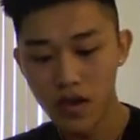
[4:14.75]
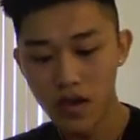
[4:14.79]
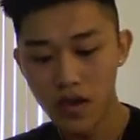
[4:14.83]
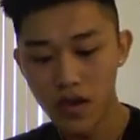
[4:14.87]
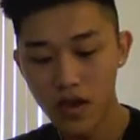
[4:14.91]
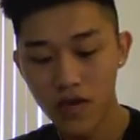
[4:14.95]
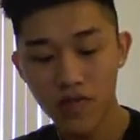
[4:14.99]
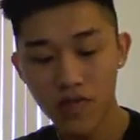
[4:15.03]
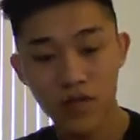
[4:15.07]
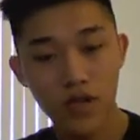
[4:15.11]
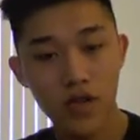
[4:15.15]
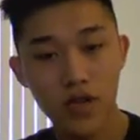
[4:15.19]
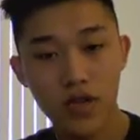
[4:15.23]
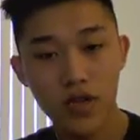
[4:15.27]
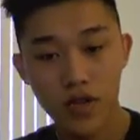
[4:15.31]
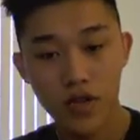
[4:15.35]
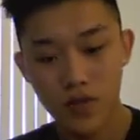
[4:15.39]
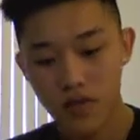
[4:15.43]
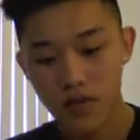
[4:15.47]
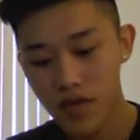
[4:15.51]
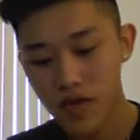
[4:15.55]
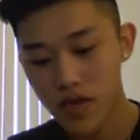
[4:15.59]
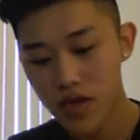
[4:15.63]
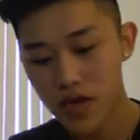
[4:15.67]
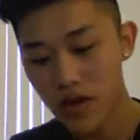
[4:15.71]
It reads,
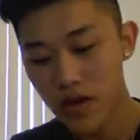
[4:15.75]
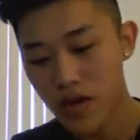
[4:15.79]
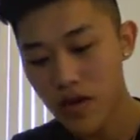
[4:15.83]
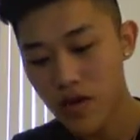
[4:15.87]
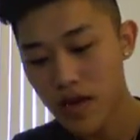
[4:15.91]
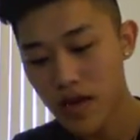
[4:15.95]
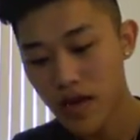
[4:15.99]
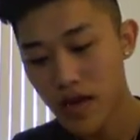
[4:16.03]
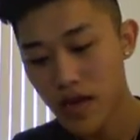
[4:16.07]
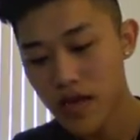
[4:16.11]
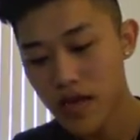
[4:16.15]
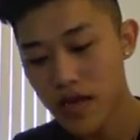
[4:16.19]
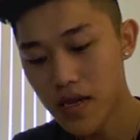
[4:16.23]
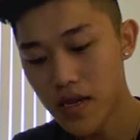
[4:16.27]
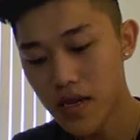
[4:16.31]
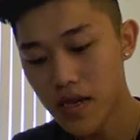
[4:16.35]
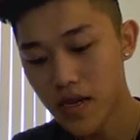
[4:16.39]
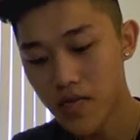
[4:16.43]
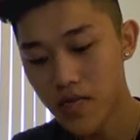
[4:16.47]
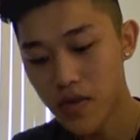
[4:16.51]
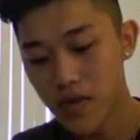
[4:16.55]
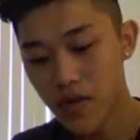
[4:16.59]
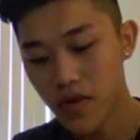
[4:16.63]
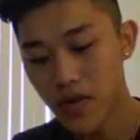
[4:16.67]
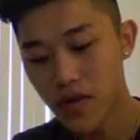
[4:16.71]
when this card is Xyz
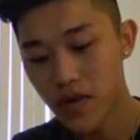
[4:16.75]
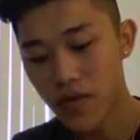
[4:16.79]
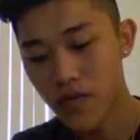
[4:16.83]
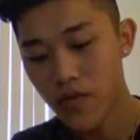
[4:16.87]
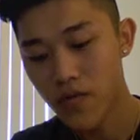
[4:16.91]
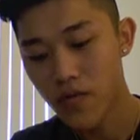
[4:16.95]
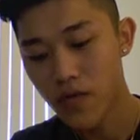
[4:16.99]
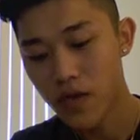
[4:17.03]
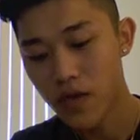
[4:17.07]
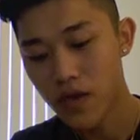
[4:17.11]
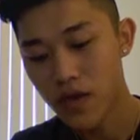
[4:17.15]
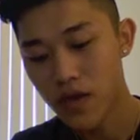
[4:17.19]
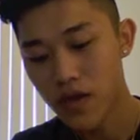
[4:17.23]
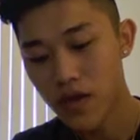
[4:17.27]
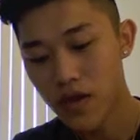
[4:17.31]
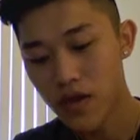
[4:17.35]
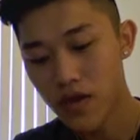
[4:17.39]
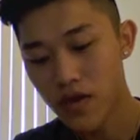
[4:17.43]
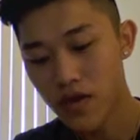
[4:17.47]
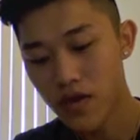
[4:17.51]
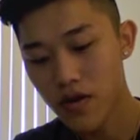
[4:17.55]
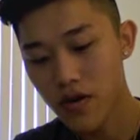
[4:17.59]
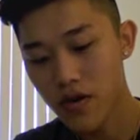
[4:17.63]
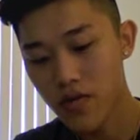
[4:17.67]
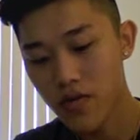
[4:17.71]
summoned, target 1 set
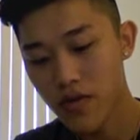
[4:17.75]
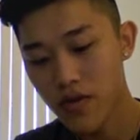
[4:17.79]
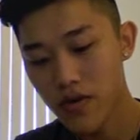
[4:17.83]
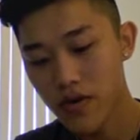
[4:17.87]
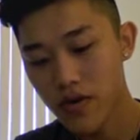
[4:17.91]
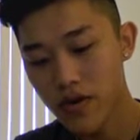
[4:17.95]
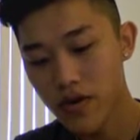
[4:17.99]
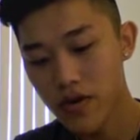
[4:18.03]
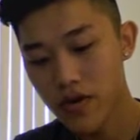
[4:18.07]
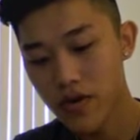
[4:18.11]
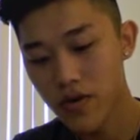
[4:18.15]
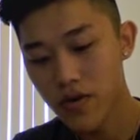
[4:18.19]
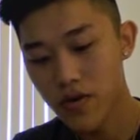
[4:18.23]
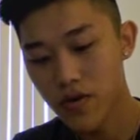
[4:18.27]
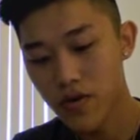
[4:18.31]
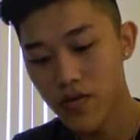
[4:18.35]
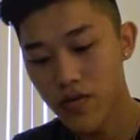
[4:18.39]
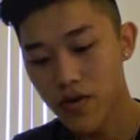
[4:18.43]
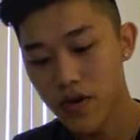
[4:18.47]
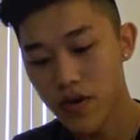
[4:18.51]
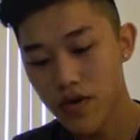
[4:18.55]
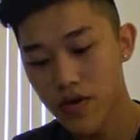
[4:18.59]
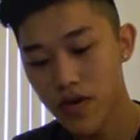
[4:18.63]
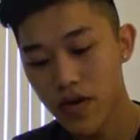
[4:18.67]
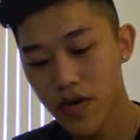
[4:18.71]
card your opponent controls and
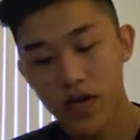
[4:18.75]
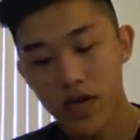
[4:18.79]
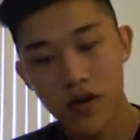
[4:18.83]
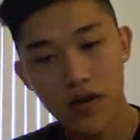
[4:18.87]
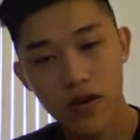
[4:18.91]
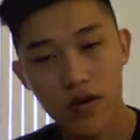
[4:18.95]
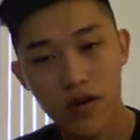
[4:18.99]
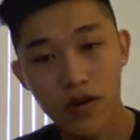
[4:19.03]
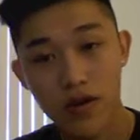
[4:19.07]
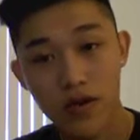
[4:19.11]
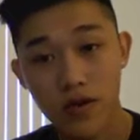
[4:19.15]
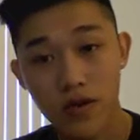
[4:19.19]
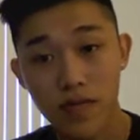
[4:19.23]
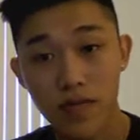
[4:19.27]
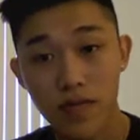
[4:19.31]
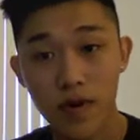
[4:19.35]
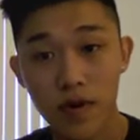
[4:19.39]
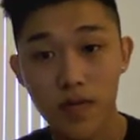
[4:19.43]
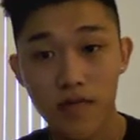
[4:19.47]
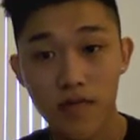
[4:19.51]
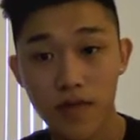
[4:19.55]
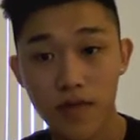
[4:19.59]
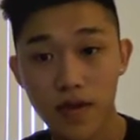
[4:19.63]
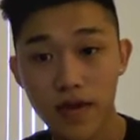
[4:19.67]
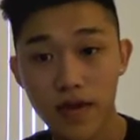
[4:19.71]
return that target to the
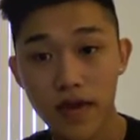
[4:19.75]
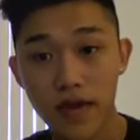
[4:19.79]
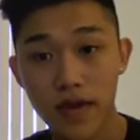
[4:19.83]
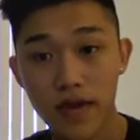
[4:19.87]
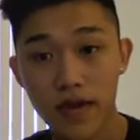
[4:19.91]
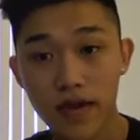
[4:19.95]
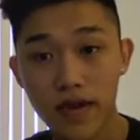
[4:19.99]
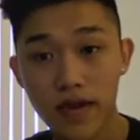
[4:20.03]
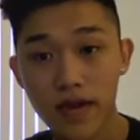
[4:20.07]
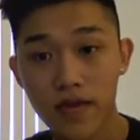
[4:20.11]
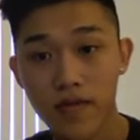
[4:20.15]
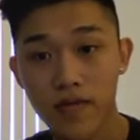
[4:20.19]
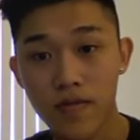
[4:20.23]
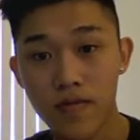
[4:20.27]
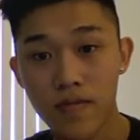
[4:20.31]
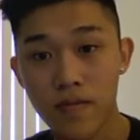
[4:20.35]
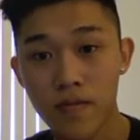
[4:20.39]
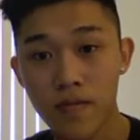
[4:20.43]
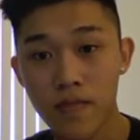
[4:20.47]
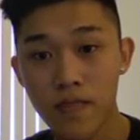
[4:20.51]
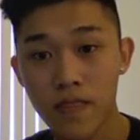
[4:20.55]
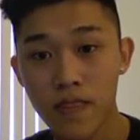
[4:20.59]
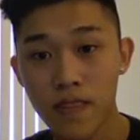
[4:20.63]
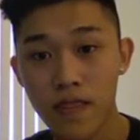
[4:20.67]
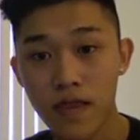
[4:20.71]
bottom of the deck,
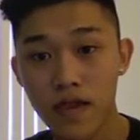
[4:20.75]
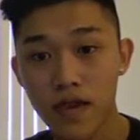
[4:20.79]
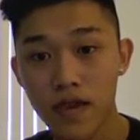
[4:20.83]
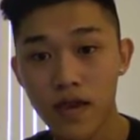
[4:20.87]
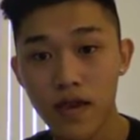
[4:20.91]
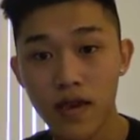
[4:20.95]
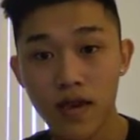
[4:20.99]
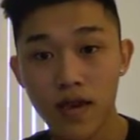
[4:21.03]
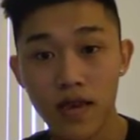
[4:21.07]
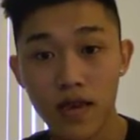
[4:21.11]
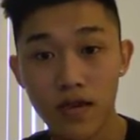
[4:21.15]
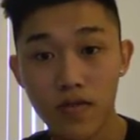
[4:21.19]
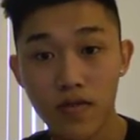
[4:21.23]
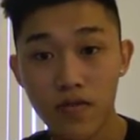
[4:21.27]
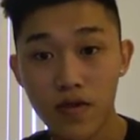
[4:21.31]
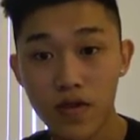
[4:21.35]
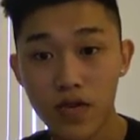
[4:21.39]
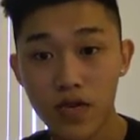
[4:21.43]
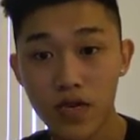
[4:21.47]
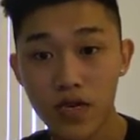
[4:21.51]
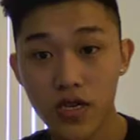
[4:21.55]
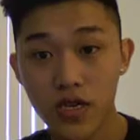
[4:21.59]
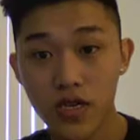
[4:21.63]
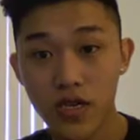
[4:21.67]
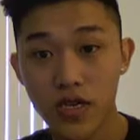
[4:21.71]

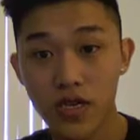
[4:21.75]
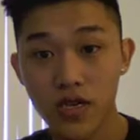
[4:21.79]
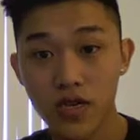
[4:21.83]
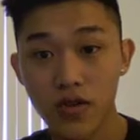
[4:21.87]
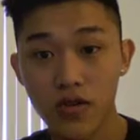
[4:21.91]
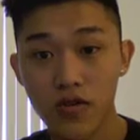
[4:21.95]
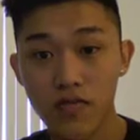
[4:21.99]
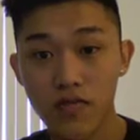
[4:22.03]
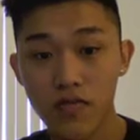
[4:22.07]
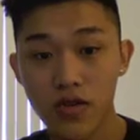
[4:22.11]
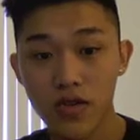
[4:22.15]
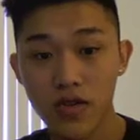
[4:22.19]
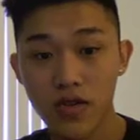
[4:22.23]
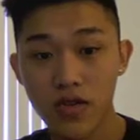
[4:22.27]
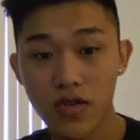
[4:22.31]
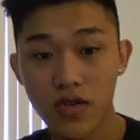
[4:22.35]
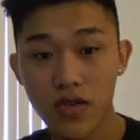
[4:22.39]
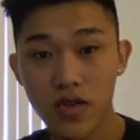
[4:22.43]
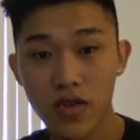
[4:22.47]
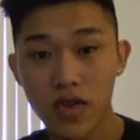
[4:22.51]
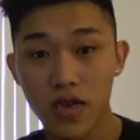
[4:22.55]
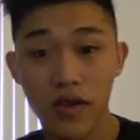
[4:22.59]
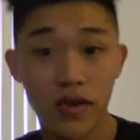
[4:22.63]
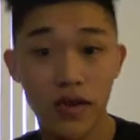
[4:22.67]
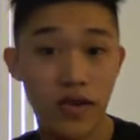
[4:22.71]
which either
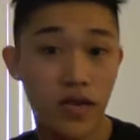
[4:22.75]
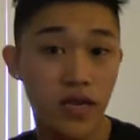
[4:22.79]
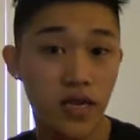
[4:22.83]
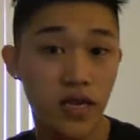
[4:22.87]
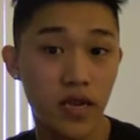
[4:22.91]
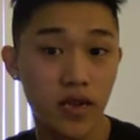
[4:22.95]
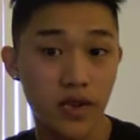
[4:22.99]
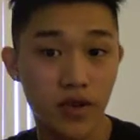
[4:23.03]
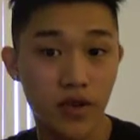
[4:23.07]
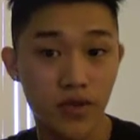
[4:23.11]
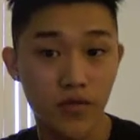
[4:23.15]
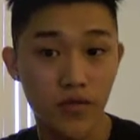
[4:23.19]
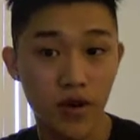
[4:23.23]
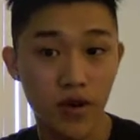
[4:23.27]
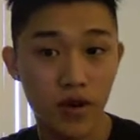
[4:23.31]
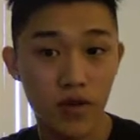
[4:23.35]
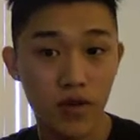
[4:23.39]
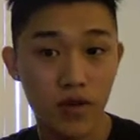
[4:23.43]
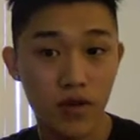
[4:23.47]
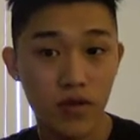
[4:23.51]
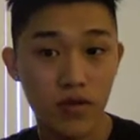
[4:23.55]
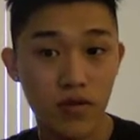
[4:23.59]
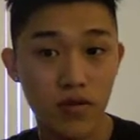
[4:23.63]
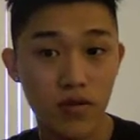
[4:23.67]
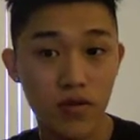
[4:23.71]
means a set
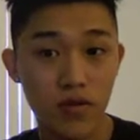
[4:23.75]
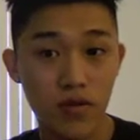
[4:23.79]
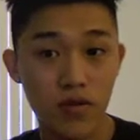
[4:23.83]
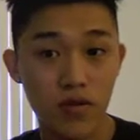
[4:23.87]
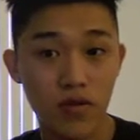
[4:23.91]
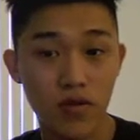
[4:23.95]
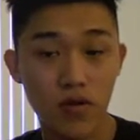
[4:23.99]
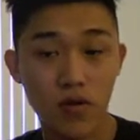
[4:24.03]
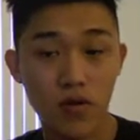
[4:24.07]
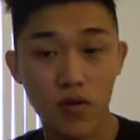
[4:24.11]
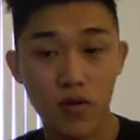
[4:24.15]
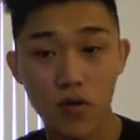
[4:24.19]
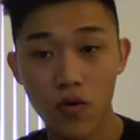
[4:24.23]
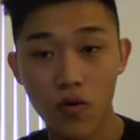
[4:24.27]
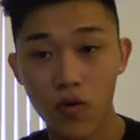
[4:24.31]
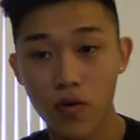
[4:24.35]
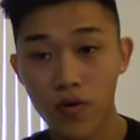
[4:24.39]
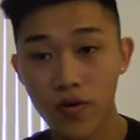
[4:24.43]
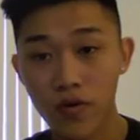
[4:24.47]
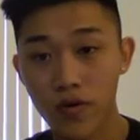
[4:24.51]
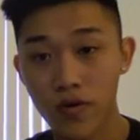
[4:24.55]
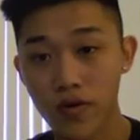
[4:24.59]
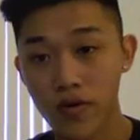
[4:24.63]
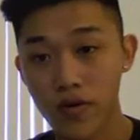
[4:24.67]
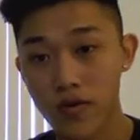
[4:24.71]
monster
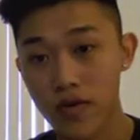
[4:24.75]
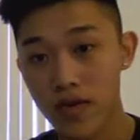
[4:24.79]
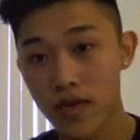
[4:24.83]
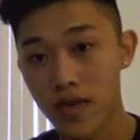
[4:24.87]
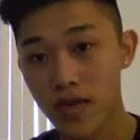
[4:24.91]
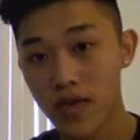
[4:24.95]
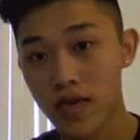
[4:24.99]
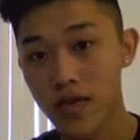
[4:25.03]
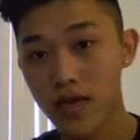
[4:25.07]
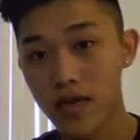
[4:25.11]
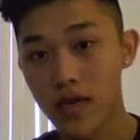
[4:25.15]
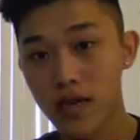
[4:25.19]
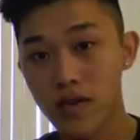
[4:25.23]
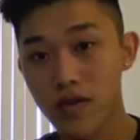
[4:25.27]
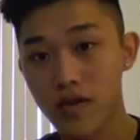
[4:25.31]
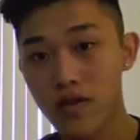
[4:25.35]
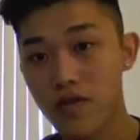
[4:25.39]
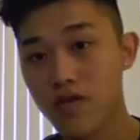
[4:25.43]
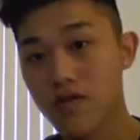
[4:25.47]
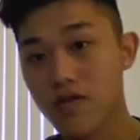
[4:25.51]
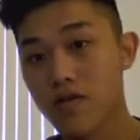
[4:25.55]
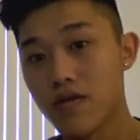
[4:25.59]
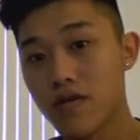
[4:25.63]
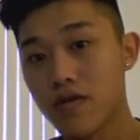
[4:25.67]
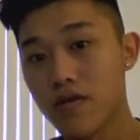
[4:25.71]
or a set card.